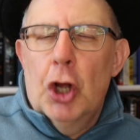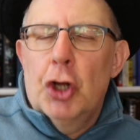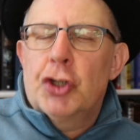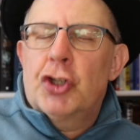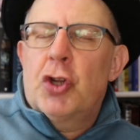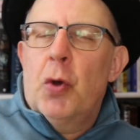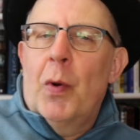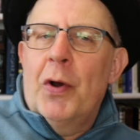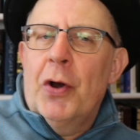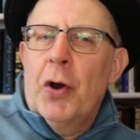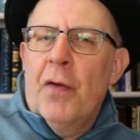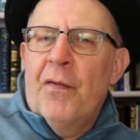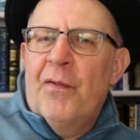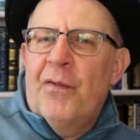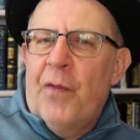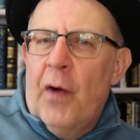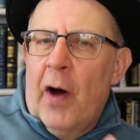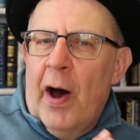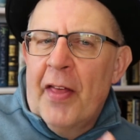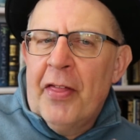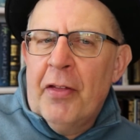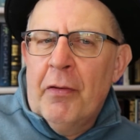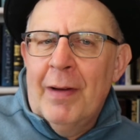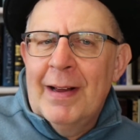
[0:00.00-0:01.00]
So when her
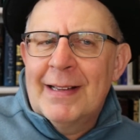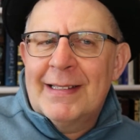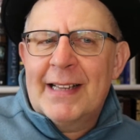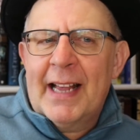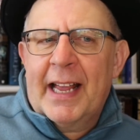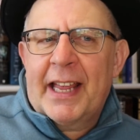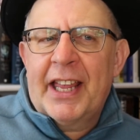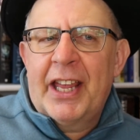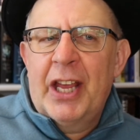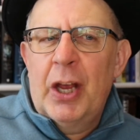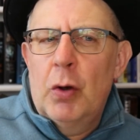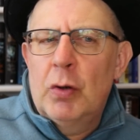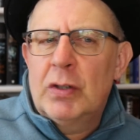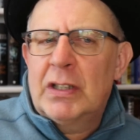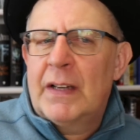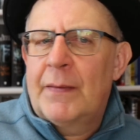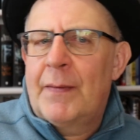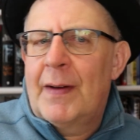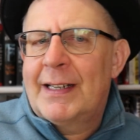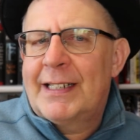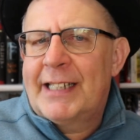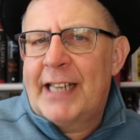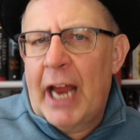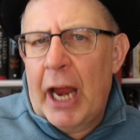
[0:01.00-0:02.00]
father is accused
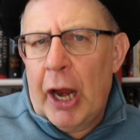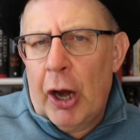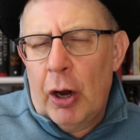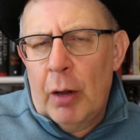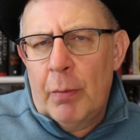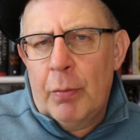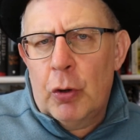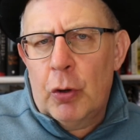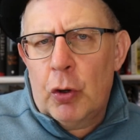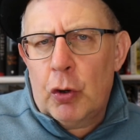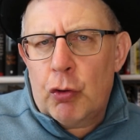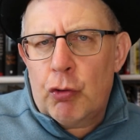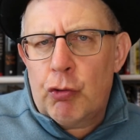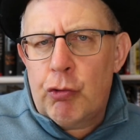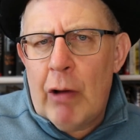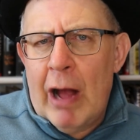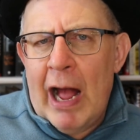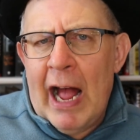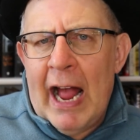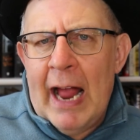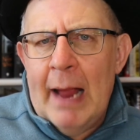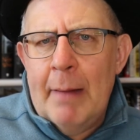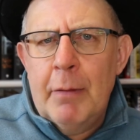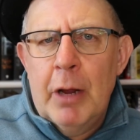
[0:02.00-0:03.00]
of a terrible
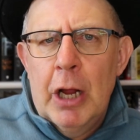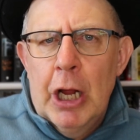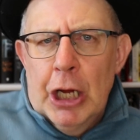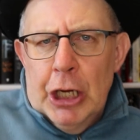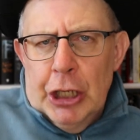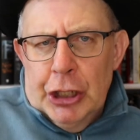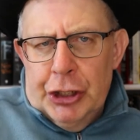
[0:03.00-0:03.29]
crime,